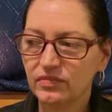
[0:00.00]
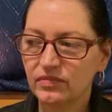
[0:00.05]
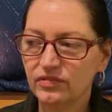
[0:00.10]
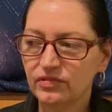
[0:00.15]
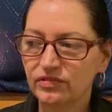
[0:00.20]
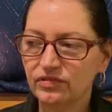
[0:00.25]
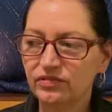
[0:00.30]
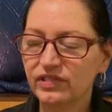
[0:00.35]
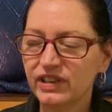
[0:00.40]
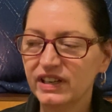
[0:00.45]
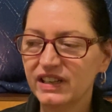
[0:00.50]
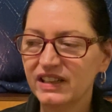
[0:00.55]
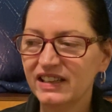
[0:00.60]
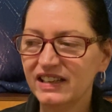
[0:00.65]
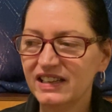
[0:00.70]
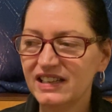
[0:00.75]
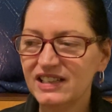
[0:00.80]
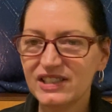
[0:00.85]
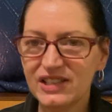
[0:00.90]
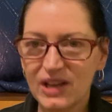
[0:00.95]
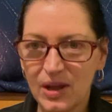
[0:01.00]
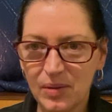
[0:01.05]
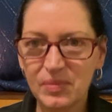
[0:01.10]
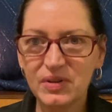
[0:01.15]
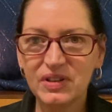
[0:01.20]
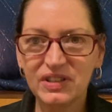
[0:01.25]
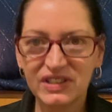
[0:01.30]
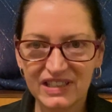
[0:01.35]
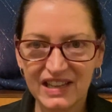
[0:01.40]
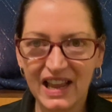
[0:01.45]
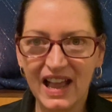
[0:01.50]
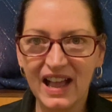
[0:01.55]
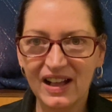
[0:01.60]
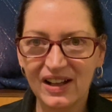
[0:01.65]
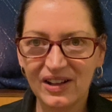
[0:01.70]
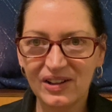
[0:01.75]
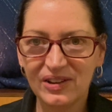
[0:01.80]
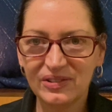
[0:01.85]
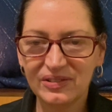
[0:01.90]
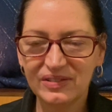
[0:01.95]
really double
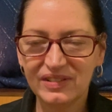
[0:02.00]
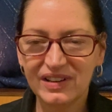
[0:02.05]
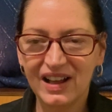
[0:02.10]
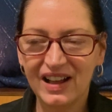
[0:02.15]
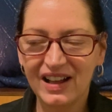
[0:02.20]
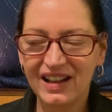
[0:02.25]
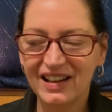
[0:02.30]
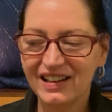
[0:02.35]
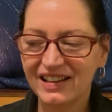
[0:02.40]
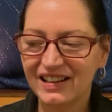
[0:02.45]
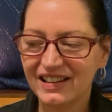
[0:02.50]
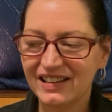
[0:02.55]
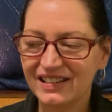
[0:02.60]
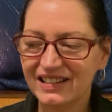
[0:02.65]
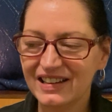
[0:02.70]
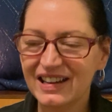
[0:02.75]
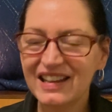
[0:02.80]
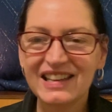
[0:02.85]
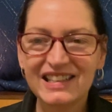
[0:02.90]
down on,